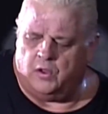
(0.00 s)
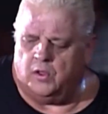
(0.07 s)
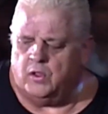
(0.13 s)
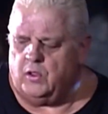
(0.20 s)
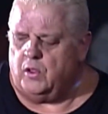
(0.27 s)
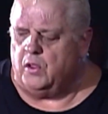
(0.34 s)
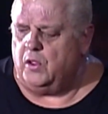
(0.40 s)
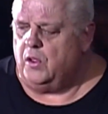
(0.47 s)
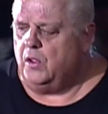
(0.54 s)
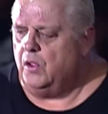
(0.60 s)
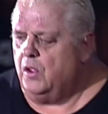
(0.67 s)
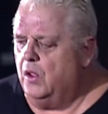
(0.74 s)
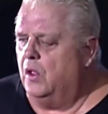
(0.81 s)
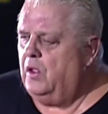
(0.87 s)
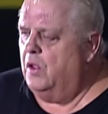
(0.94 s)
which
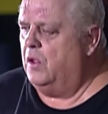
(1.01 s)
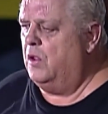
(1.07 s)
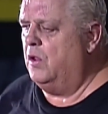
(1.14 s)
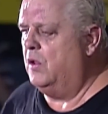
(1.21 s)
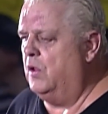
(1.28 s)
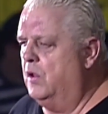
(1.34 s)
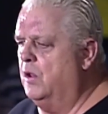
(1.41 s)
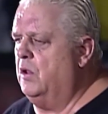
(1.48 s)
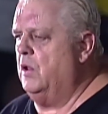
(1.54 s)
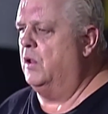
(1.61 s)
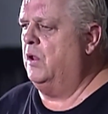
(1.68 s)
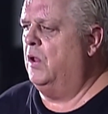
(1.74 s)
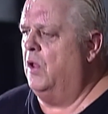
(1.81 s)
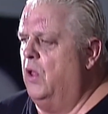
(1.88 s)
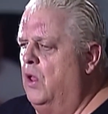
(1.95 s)
ultimately resulted in the
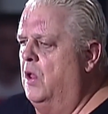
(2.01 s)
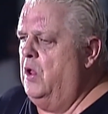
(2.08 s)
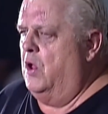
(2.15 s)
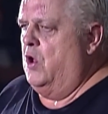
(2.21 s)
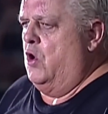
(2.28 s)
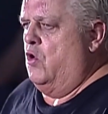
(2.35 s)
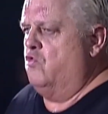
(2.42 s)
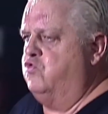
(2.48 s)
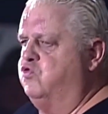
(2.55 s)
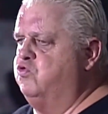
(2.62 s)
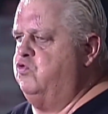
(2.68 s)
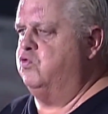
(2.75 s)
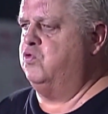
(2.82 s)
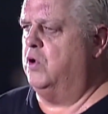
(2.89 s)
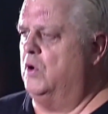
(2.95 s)
news of his
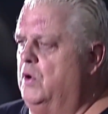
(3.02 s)
passing.